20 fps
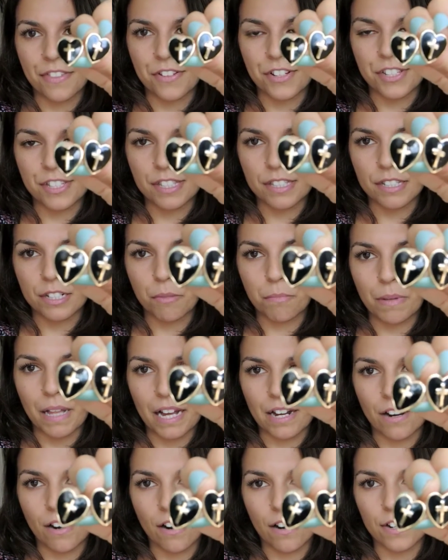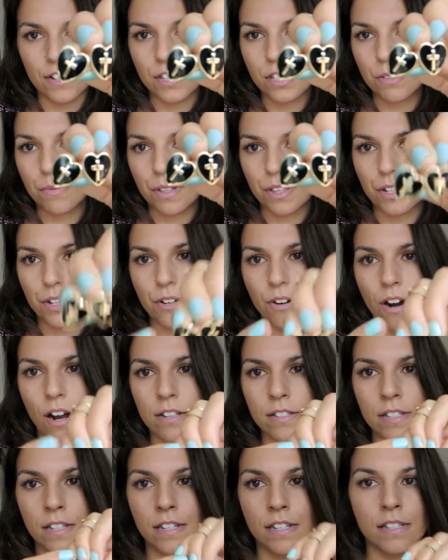They're just little black hearts with
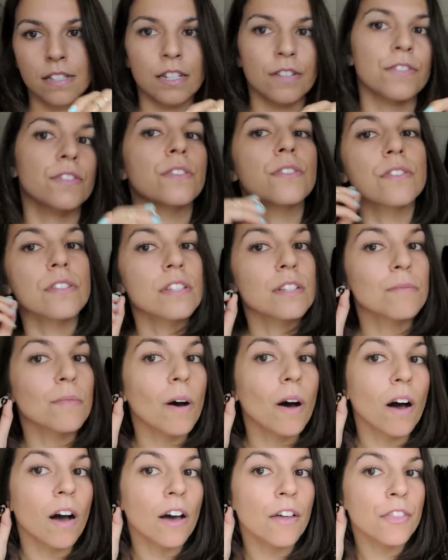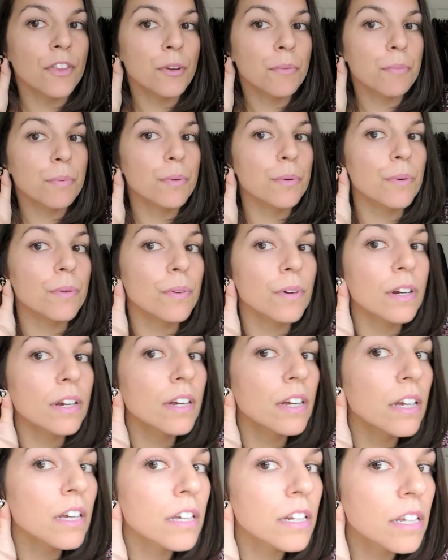crosses, and if you see them on, they're
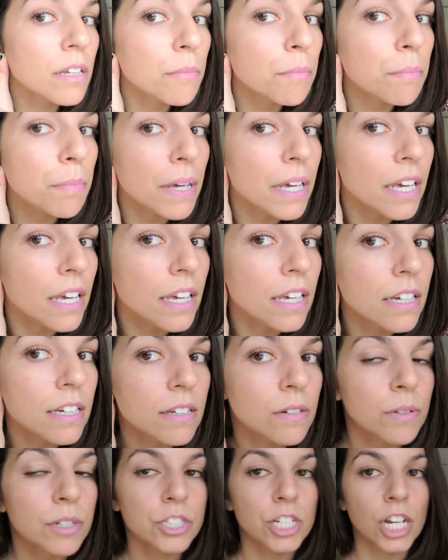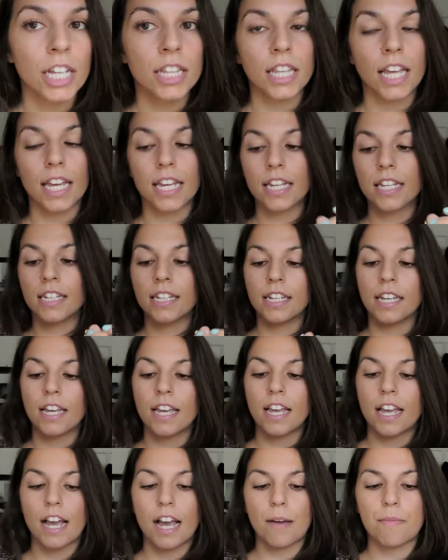pretty big, which I like.
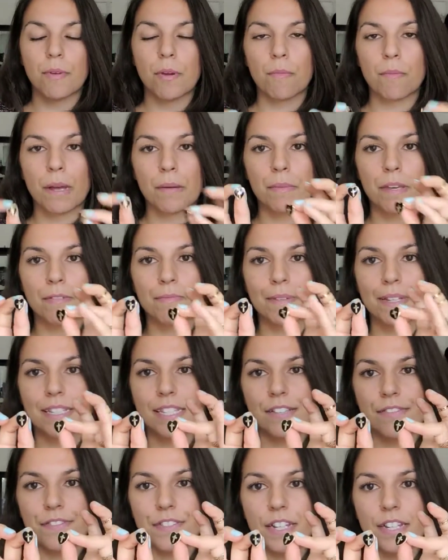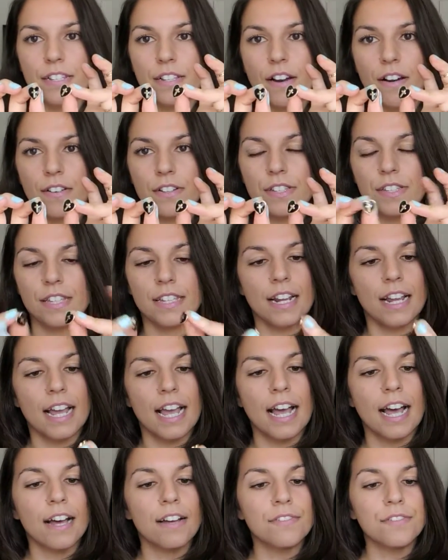They remind me of my Tiffany's hearts that I
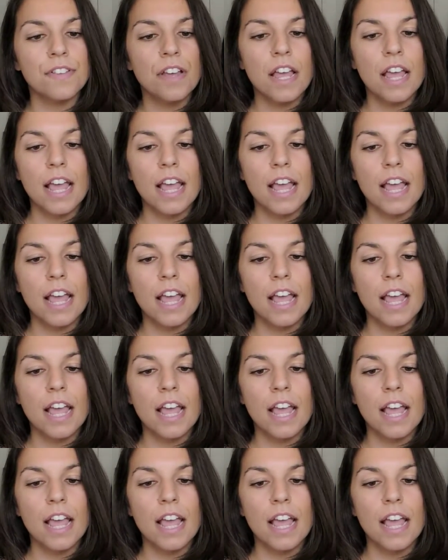have.